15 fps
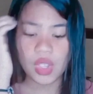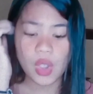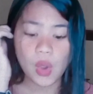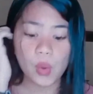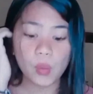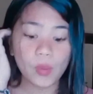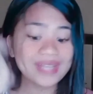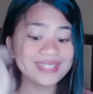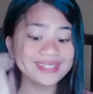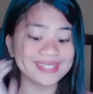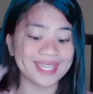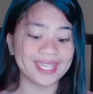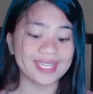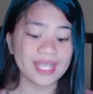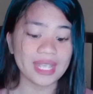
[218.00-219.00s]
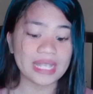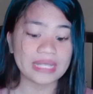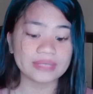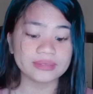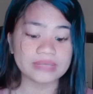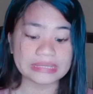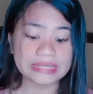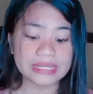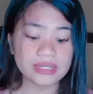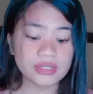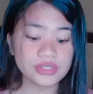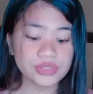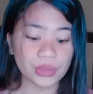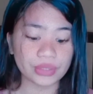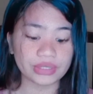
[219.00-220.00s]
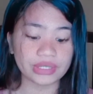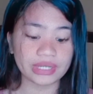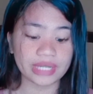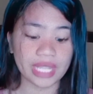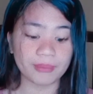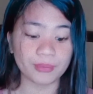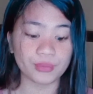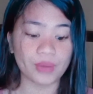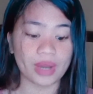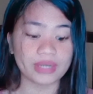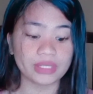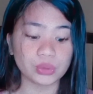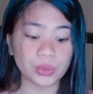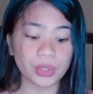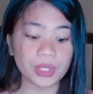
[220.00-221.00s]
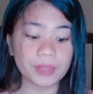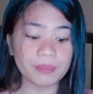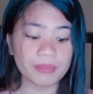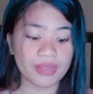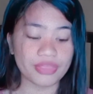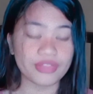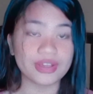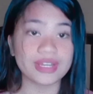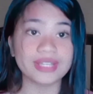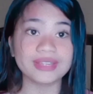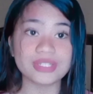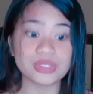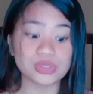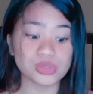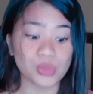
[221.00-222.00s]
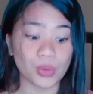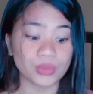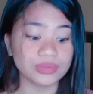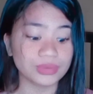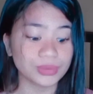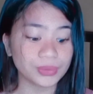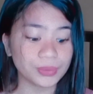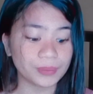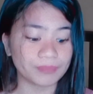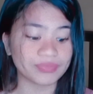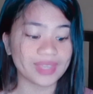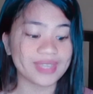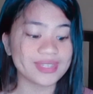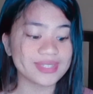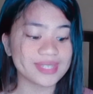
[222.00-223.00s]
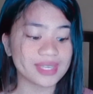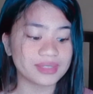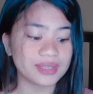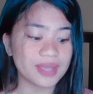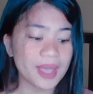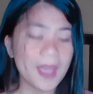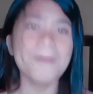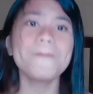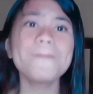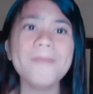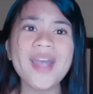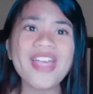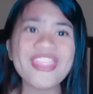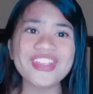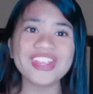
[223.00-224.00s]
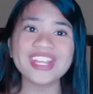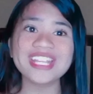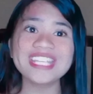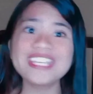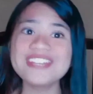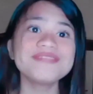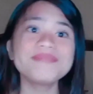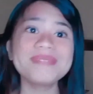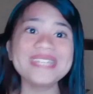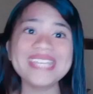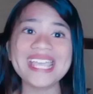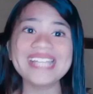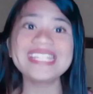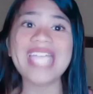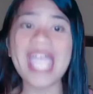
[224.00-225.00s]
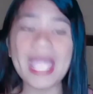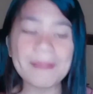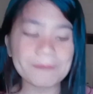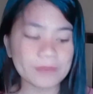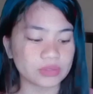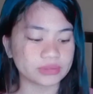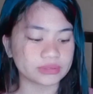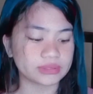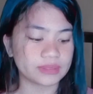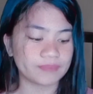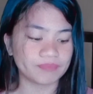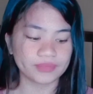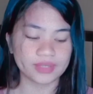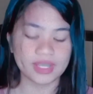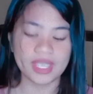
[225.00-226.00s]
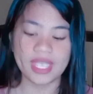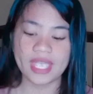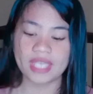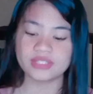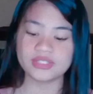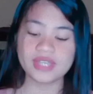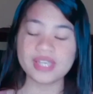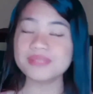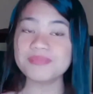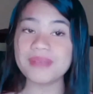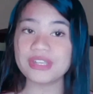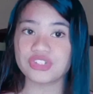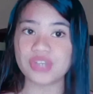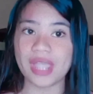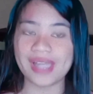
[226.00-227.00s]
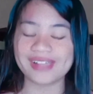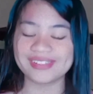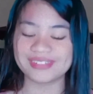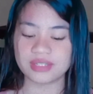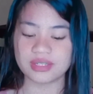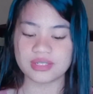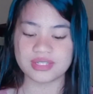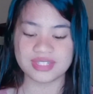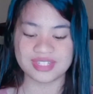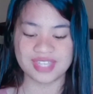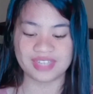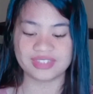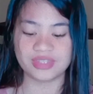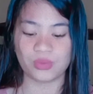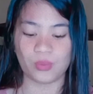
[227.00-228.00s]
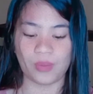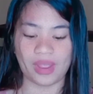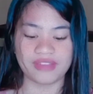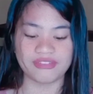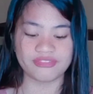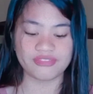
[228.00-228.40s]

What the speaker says: One day, the little daughter came running to her mother in the storeroom and said, "Mother, give me an apple." "Yes, my child," said the wife,